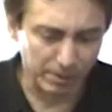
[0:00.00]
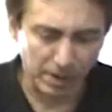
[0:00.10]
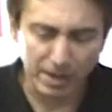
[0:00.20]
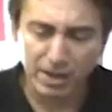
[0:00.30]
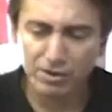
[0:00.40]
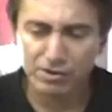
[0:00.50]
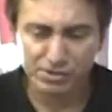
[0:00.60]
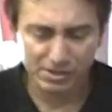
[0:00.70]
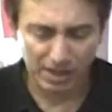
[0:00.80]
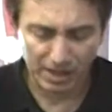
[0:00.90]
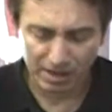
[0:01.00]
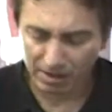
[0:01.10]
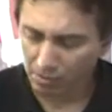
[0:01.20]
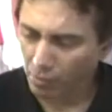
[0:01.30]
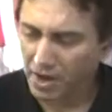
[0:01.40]
I hear there's like
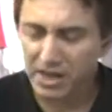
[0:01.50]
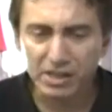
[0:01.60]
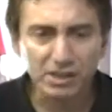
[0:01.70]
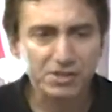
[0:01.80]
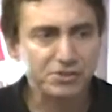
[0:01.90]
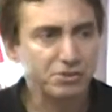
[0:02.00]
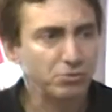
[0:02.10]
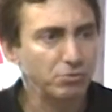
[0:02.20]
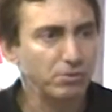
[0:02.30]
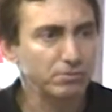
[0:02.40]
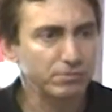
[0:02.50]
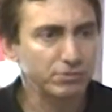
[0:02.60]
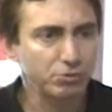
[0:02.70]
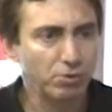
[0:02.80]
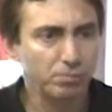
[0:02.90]
a waiting list to
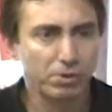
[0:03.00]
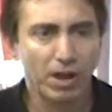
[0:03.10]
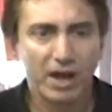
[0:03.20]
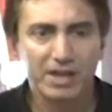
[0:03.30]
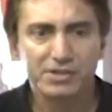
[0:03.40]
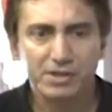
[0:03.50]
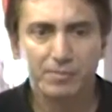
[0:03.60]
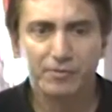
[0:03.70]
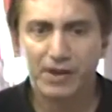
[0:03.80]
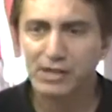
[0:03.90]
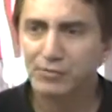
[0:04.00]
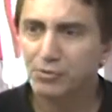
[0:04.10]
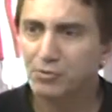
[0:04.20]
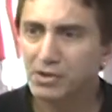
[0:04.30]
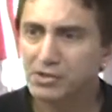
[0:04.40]
to apply in some fast
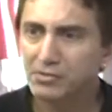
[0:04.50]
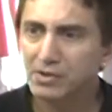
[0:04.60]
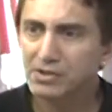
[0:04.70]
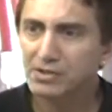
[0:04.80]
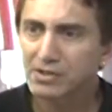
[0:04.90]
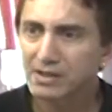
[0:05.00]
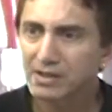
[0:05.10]
food restaurants.